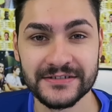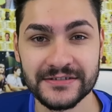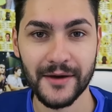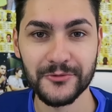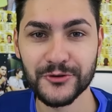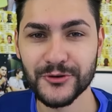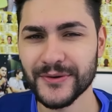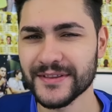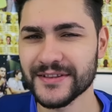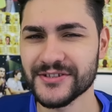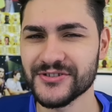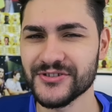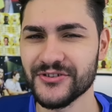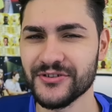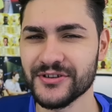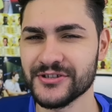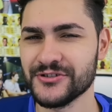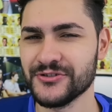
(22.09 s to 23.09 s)
I'm doing this
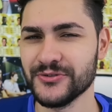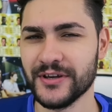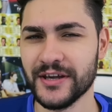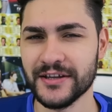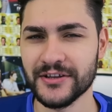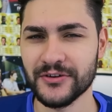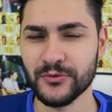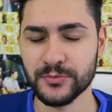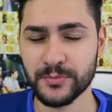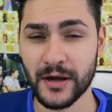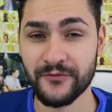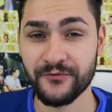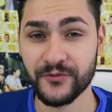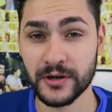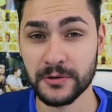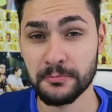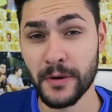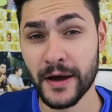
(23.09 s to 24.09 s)
series together with my
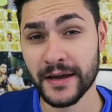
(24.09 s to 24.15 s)
friend